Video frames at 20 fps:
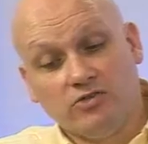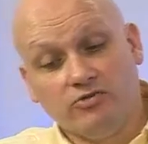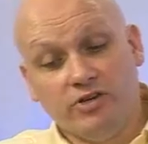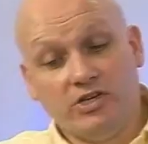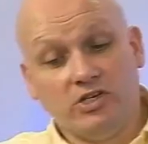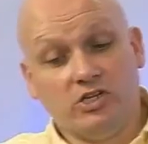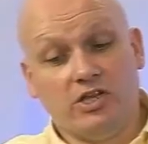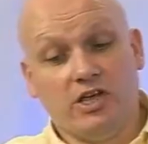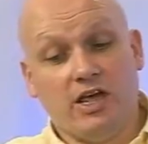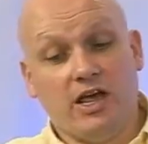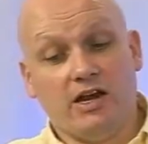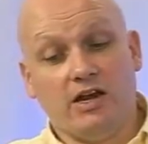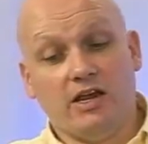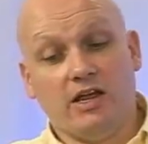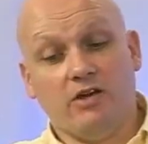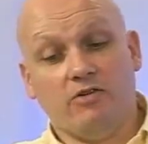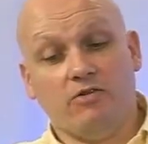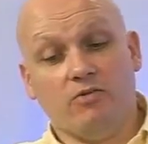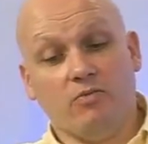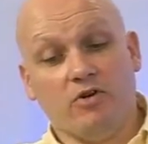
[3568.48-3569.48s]
reached the end
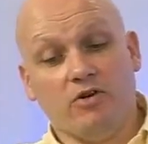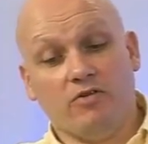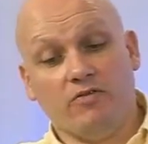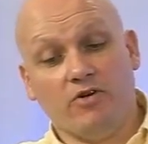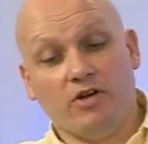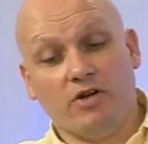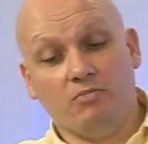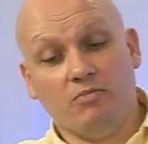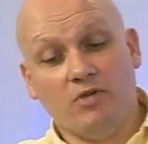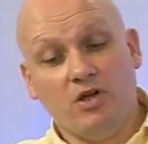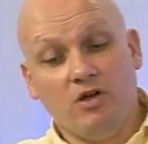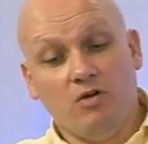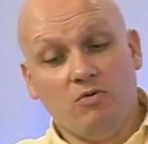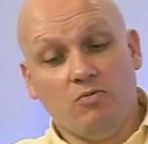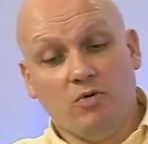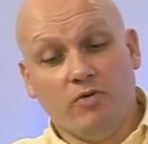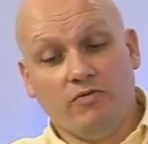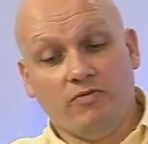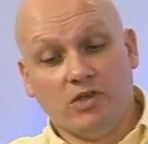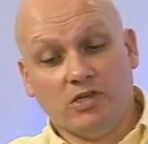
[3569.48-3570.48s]
here, and
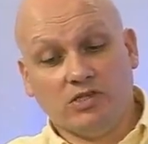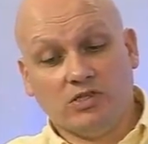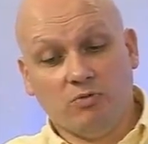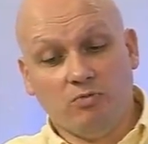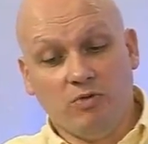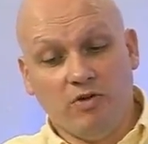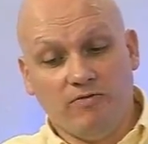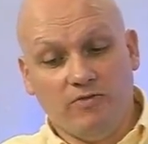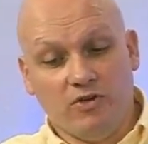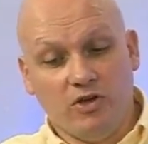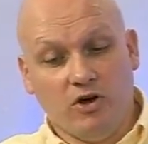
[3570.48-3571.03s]
we've